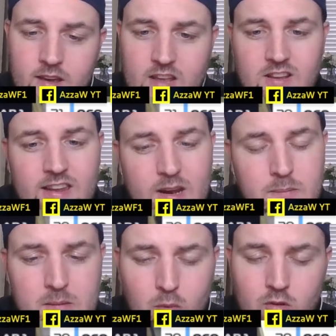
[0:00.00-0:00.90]
it's a little
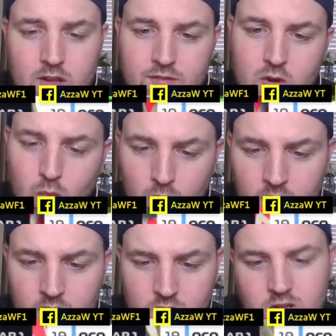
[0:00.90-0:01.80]
bit more difficult
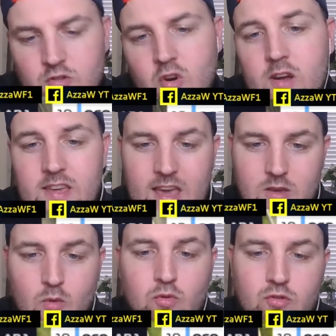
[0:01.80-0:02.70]
to try and get
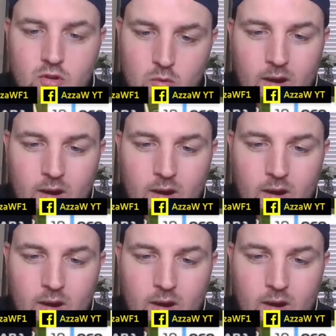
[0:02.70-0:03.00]
used to,